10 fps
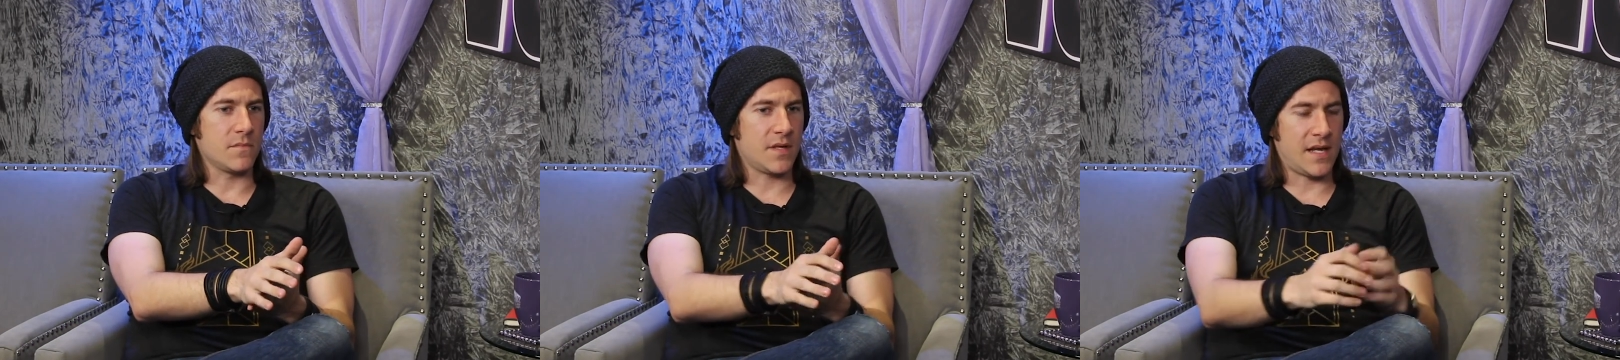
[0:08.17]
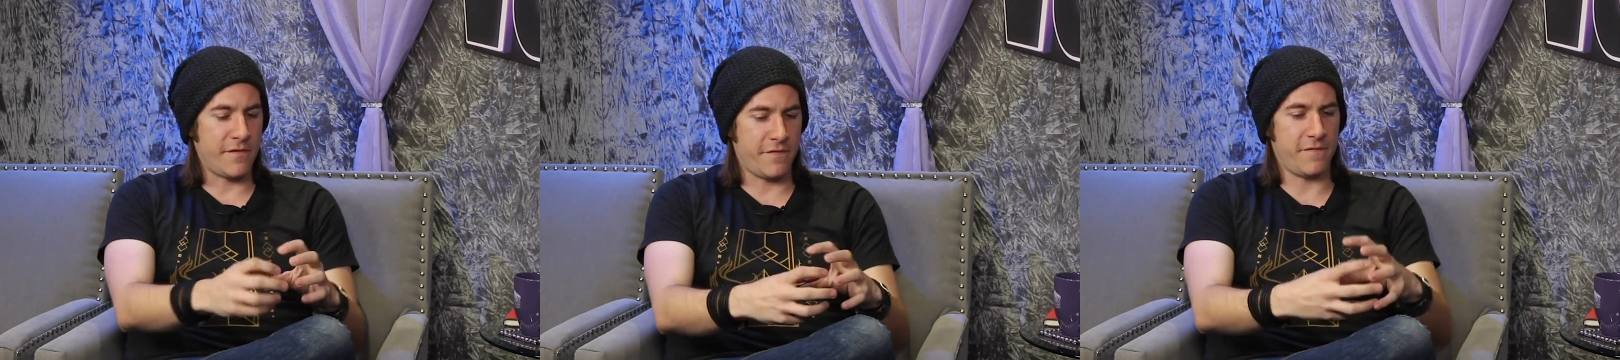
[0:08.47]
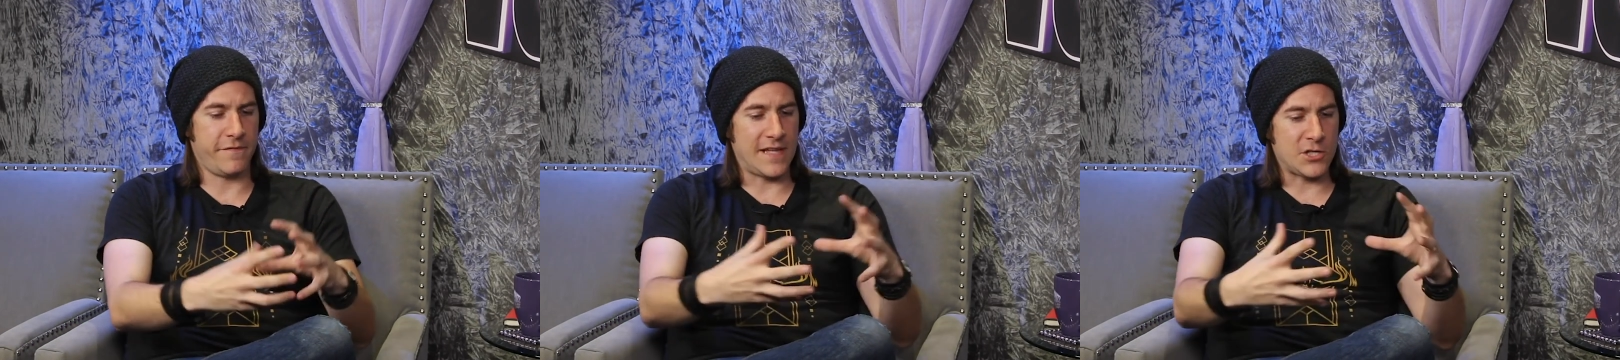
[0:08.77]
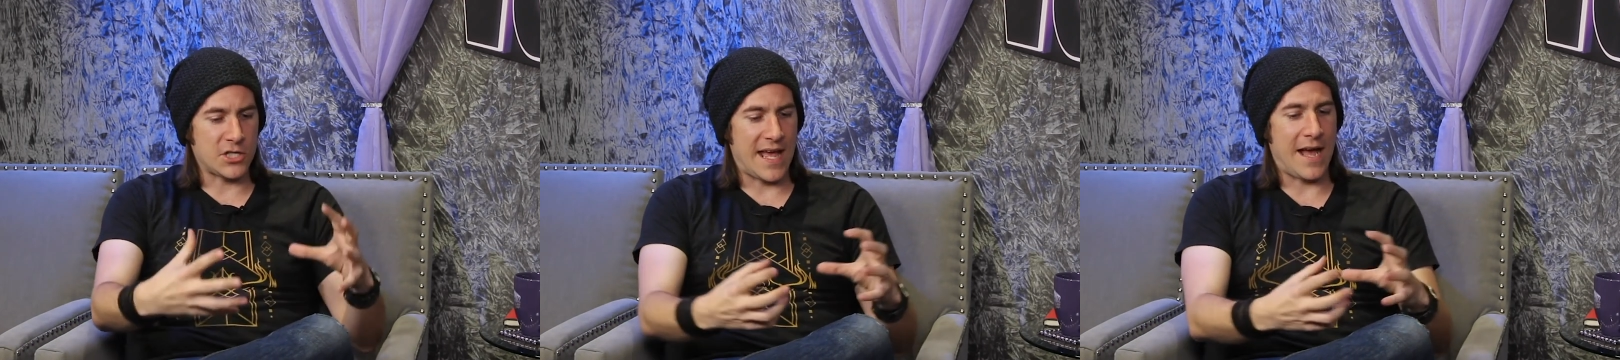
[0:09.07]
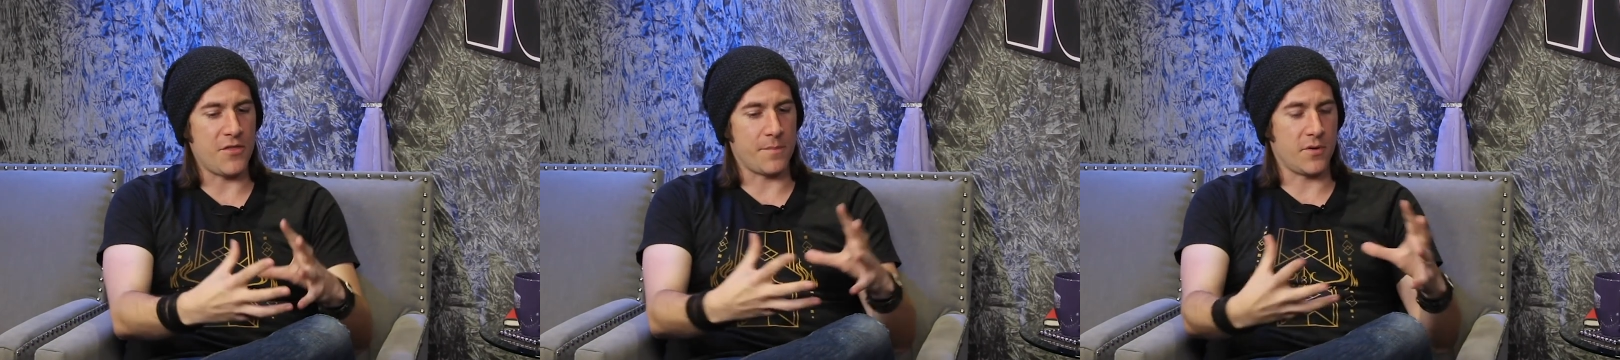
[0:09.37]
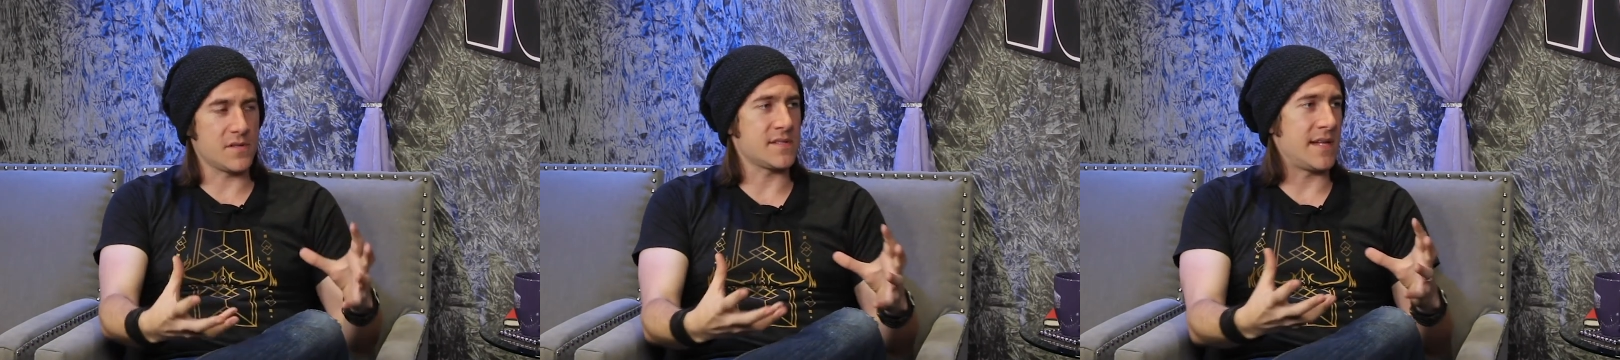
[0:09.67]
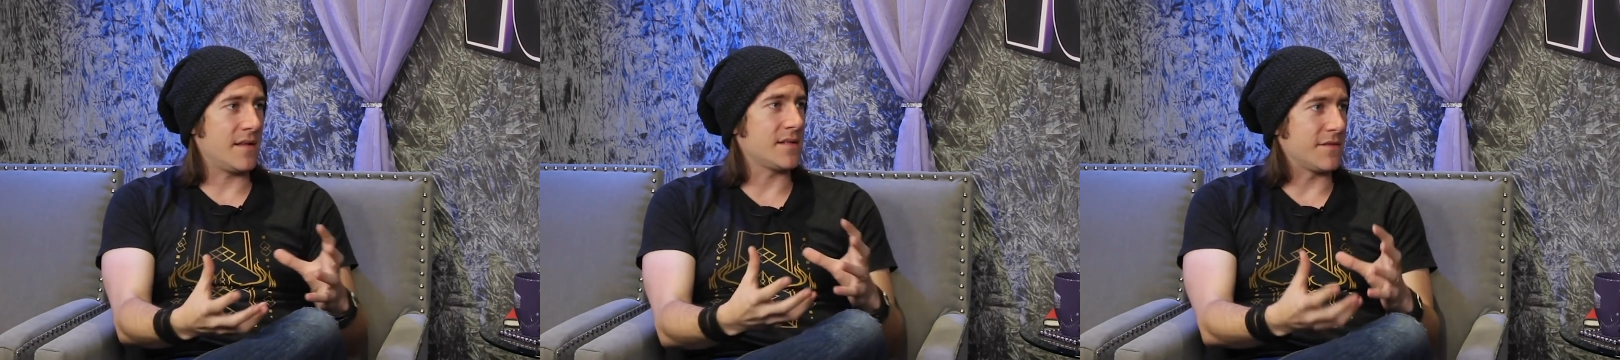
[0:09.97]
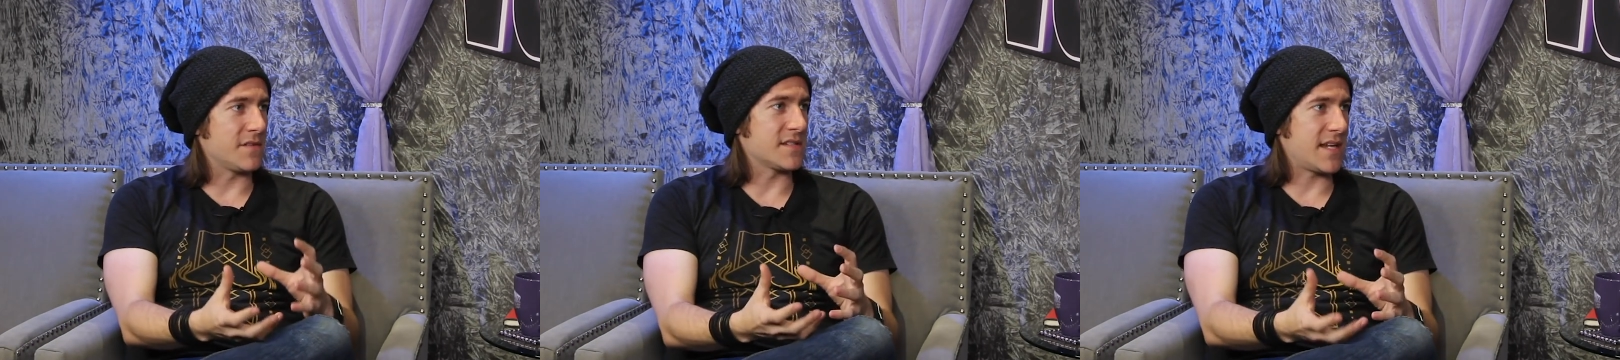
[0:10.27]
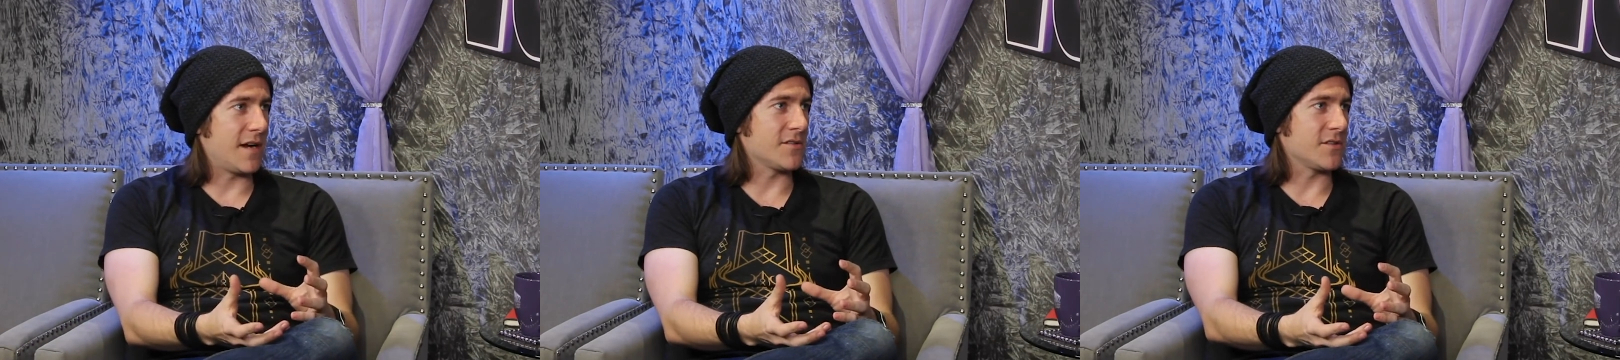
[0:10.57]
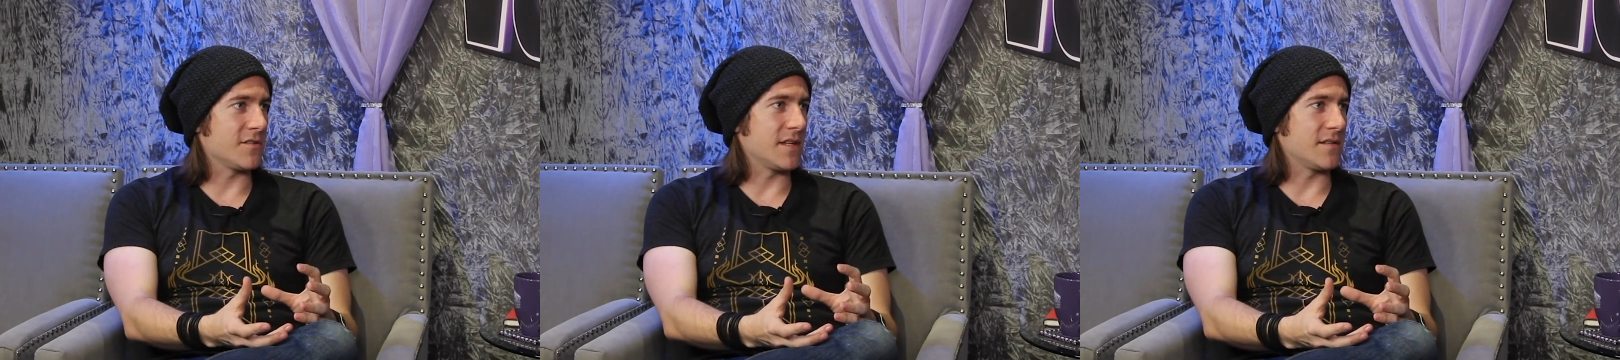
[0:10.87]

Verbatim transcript: kind of fleshing out the personality of this character that,